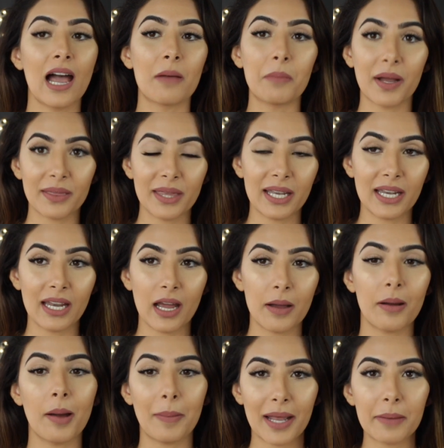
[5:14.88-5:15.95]

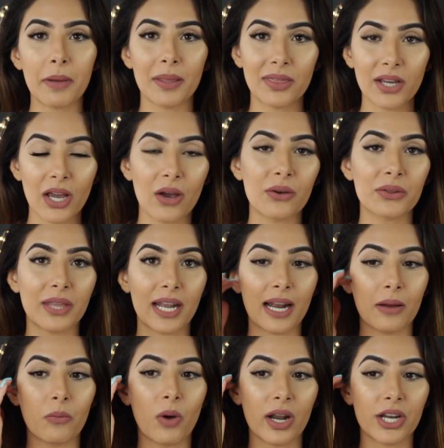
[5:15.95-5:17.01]
about a month ago that
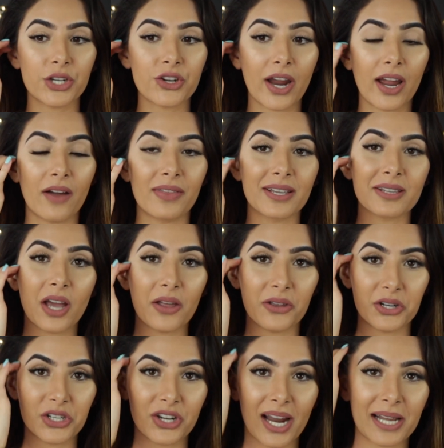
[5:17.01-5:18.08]
I want to try on this
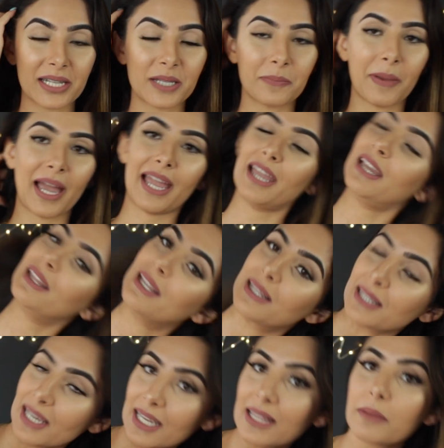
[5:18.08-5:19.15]
other dress, but
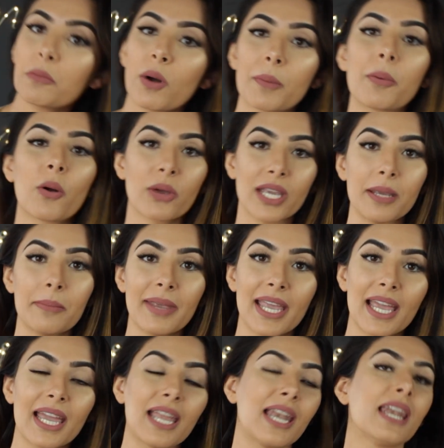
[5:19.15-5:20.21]
that's like more
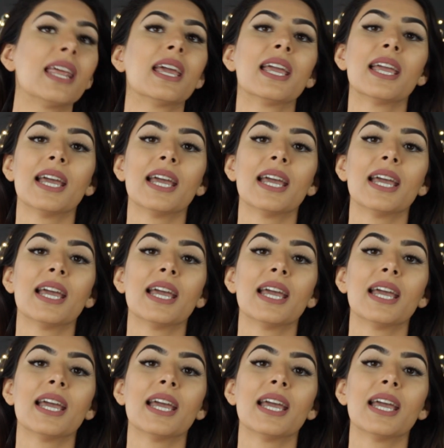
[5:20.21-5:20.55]
bohemian.